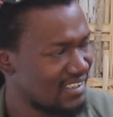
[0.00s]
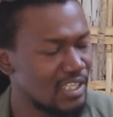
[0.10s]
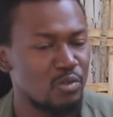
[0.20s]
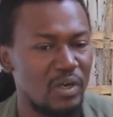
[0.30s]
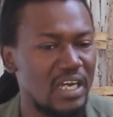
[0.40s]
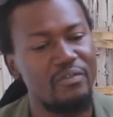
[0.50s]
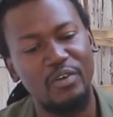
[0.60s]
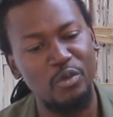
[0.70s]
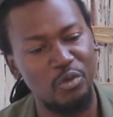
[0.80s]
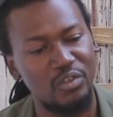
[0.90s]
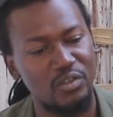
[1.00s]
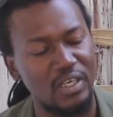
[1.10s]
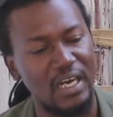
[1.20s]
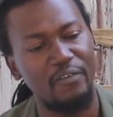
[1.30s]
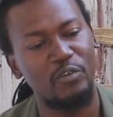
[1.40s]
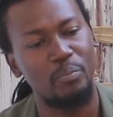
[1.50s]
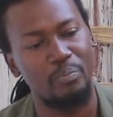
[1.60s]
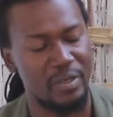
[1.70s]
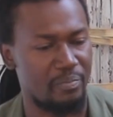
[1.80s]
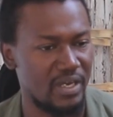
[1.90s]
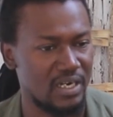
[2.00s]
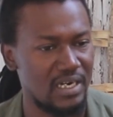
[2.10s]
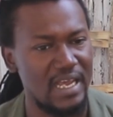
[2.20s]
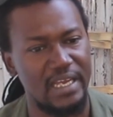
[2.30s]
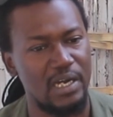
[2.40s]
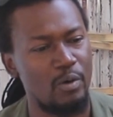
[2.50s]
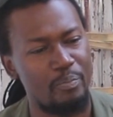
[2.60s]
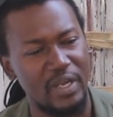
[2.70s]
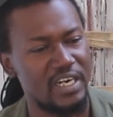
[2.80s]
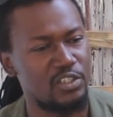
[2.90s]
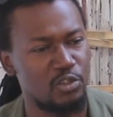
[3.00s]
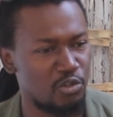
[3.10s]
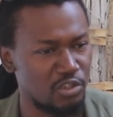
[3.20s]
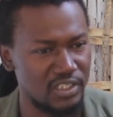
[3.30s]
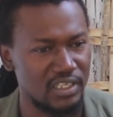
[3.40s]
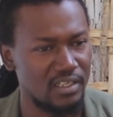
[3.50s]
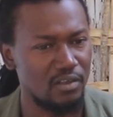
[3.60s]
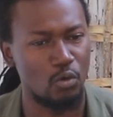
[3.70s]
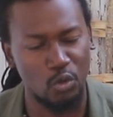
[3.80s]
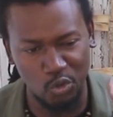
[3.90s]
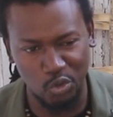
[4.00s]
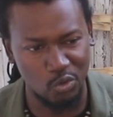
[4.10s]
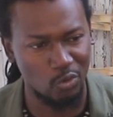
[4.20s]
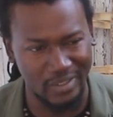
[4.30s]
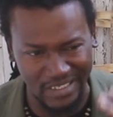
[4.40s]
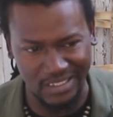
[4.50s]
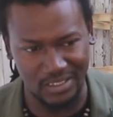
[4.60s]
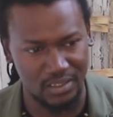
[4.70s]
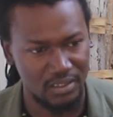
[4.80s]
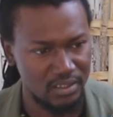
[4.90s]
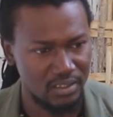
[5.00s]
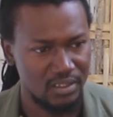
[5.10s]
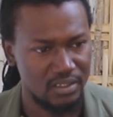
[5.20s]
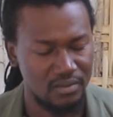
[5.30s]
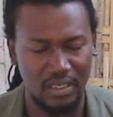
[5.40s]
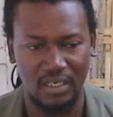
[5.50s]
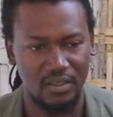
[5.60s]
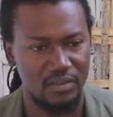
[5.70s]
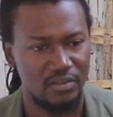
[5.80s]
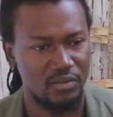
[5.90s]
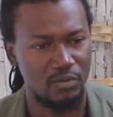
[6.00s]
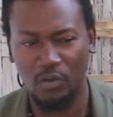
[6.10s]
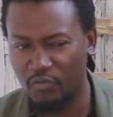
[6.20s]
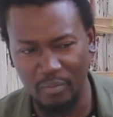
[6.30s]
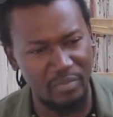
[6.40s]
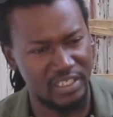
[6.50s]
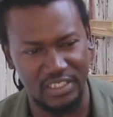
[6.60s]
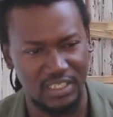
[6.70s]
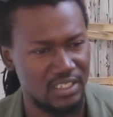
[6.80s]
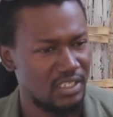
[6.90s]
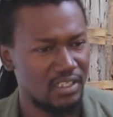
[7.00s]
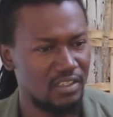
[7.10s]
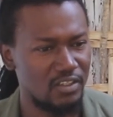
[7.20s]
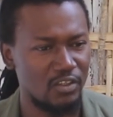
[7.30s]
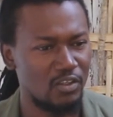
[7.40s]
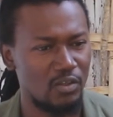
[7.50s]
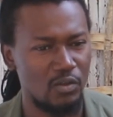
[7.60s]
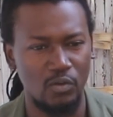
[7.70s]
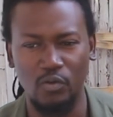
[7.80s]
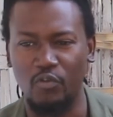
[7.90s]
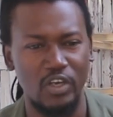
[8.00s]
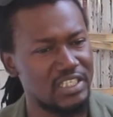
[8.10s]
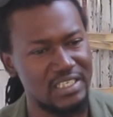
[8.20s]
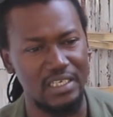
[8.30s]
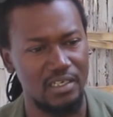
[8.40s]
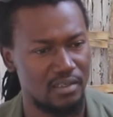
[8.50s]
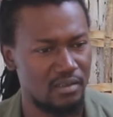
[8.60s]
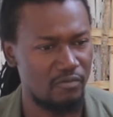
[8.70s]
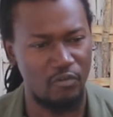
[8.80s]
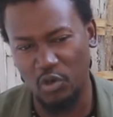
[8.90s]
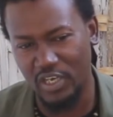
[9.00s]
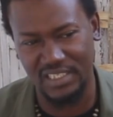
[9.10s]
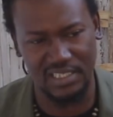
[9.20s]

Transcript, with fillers: That's why every youth have to prepare. Like our parents used to say, go to school, read, uh, look for major, you know, look for a skill, follow a